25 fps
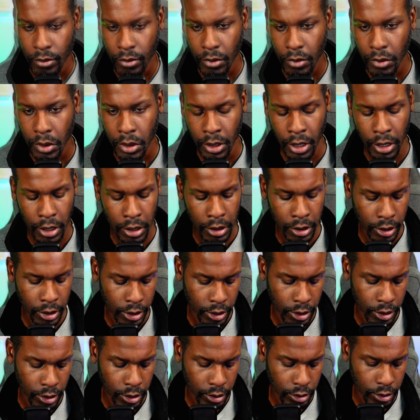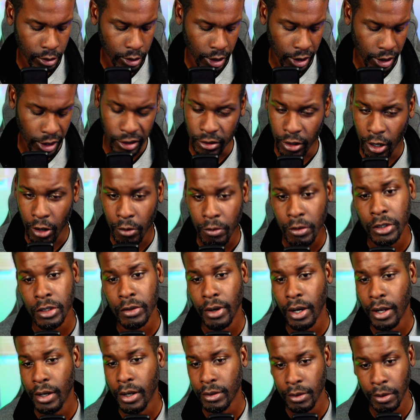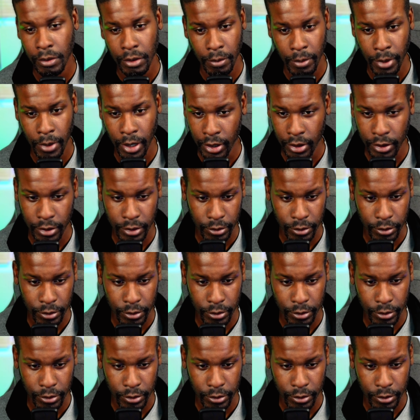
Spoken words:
he's always creating something, man.